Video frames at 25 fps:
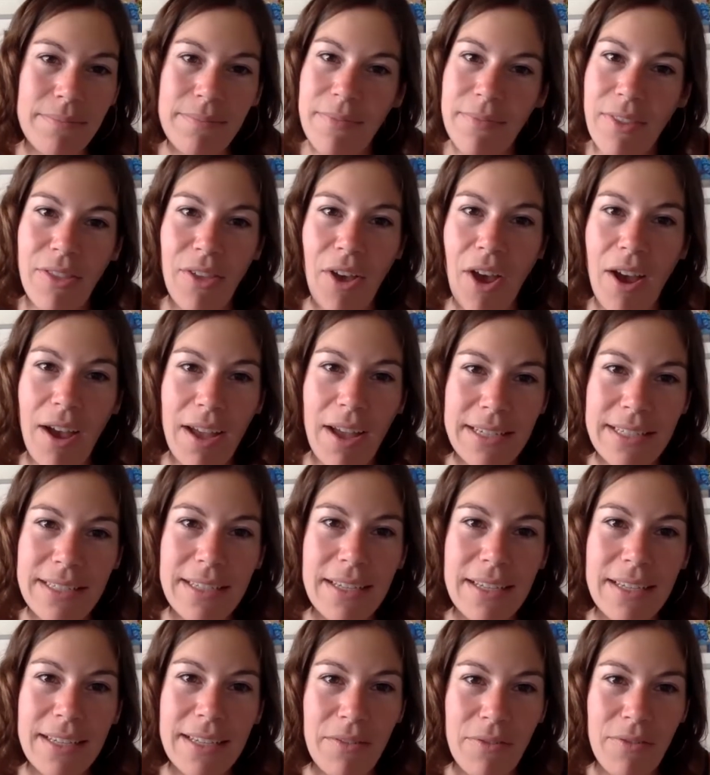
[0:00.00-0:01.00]
thought
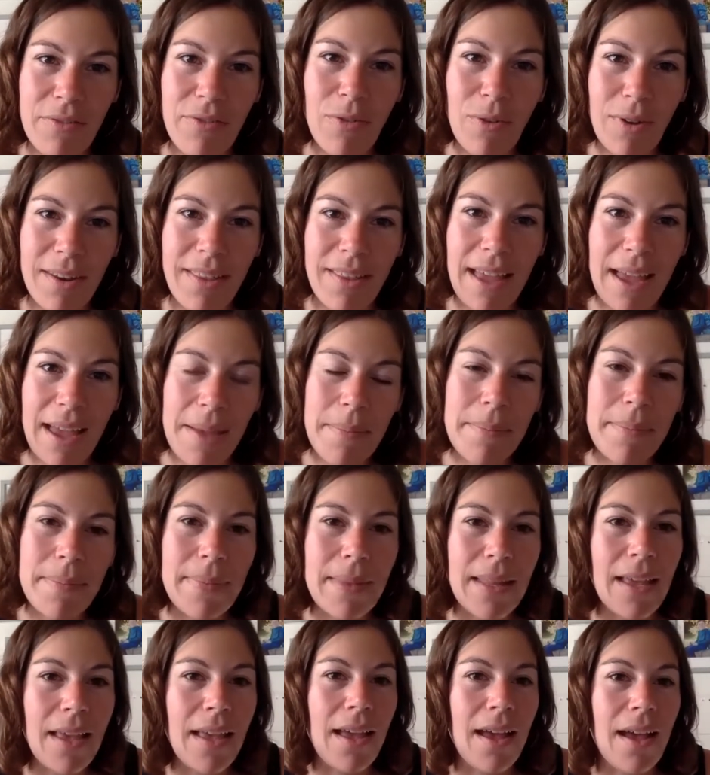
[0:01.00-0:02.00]
for them
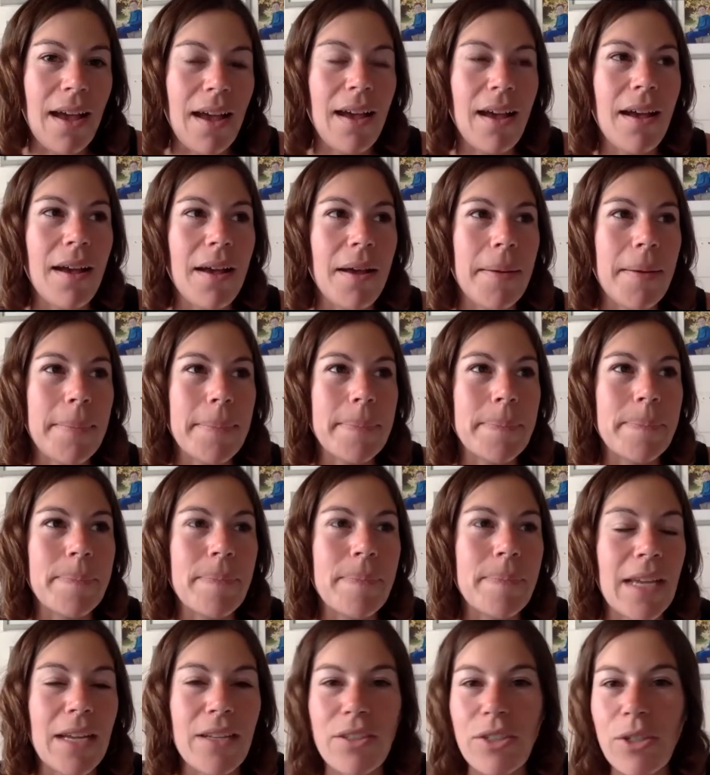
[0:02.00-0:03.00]
um,
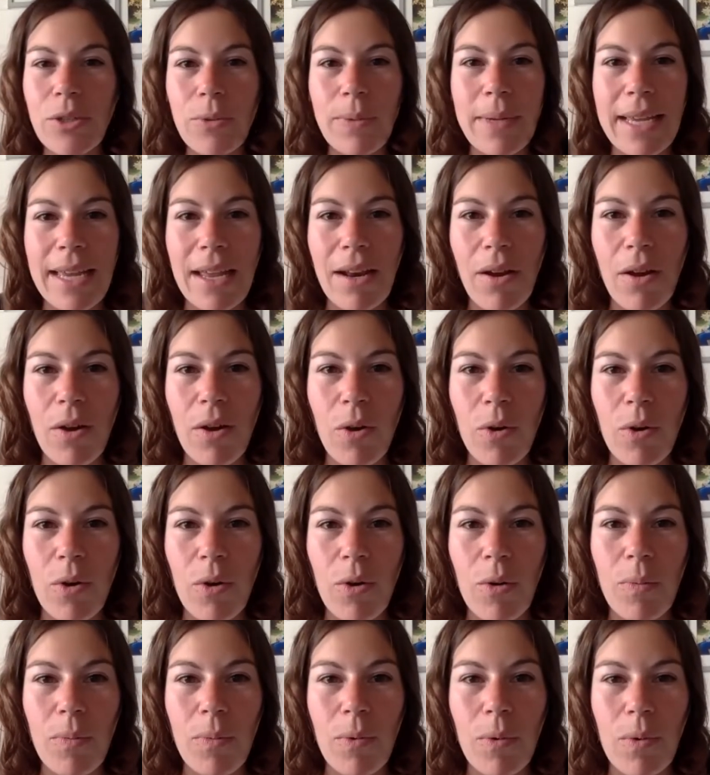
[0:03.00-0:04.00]
until we get
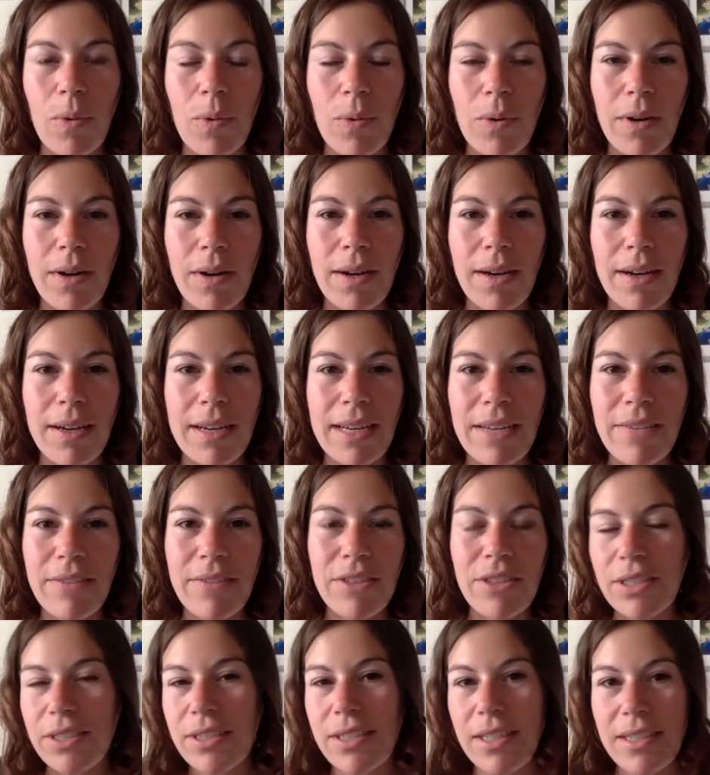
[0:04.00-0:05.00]
home or
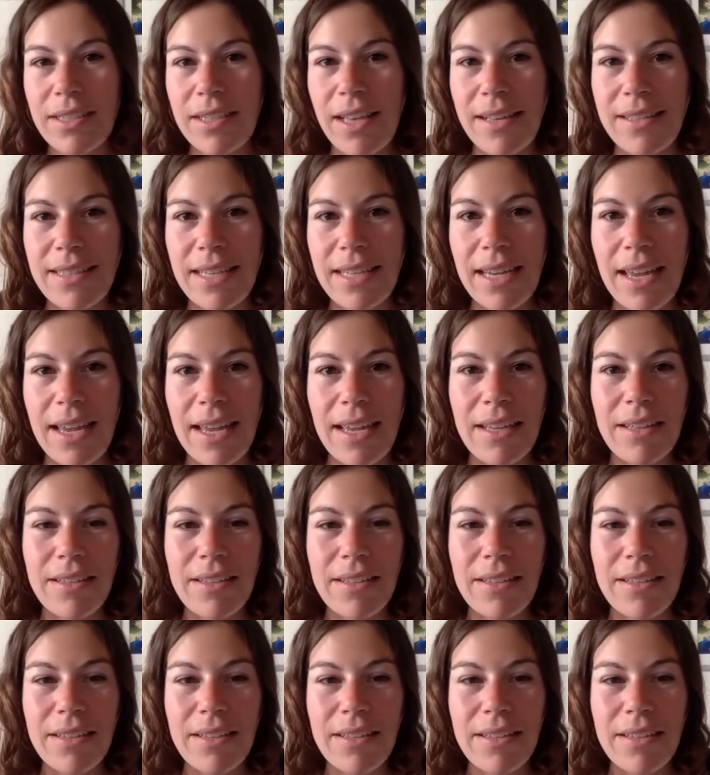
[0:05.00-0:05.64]
even just discussing it.